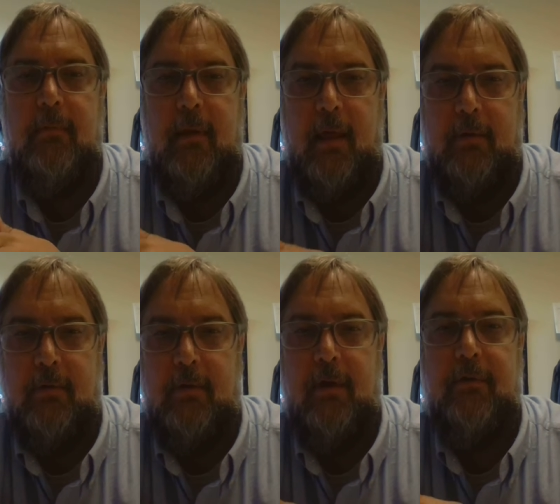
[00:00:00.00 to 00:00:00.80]
I
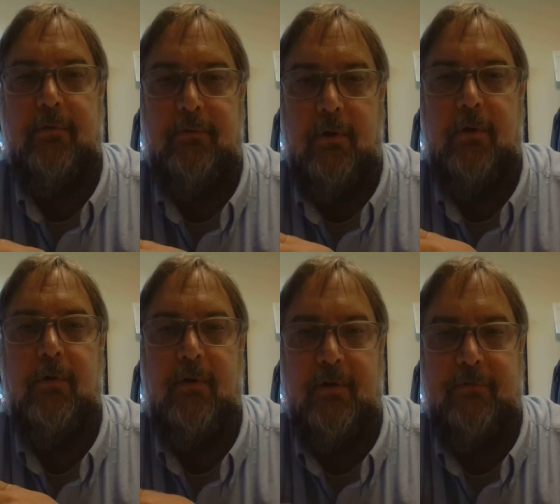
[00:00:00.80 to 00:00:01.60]
could discern
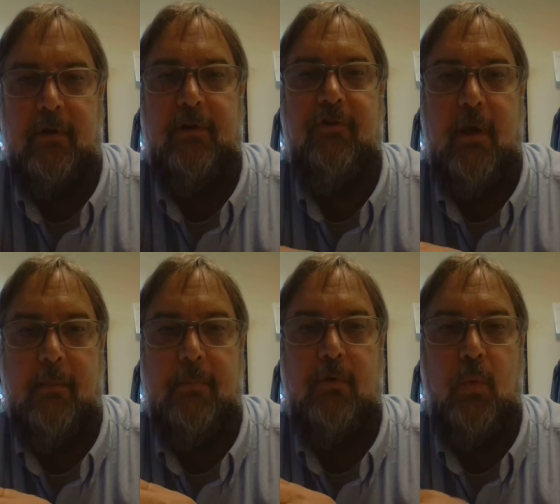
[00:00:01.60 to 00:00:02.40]
or
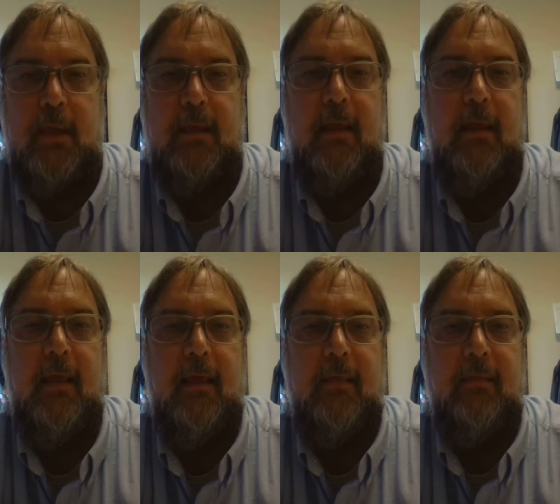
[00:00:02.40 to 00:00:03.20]
differentiate between
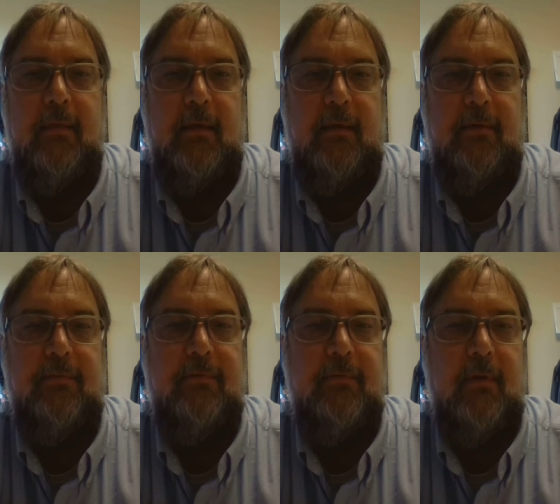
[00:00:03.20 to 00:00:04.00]

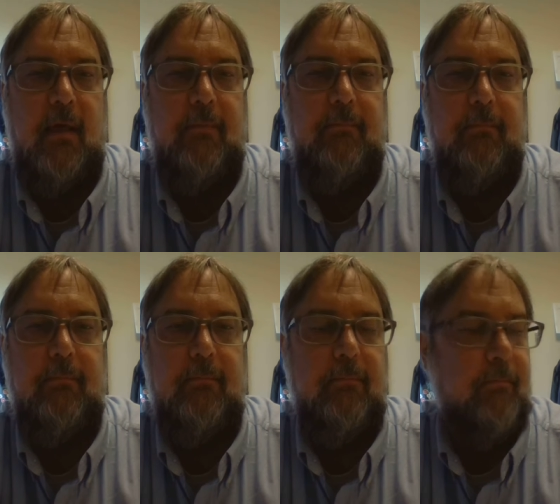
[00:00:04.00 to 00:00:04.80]
these
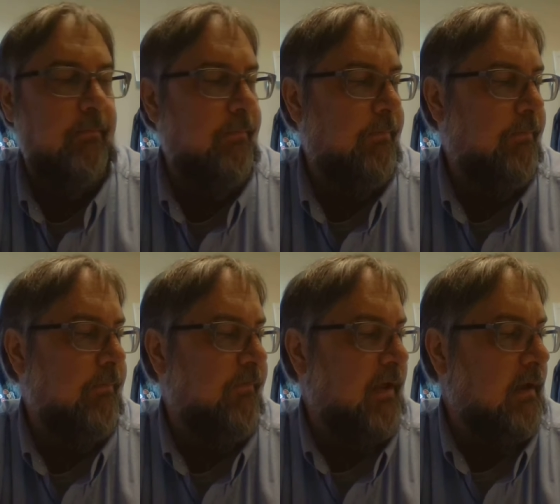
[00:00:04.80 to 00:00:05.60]

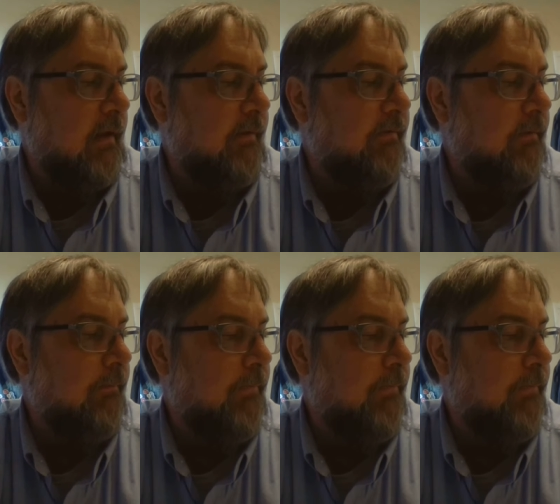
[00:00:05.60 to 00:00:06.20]
feelings.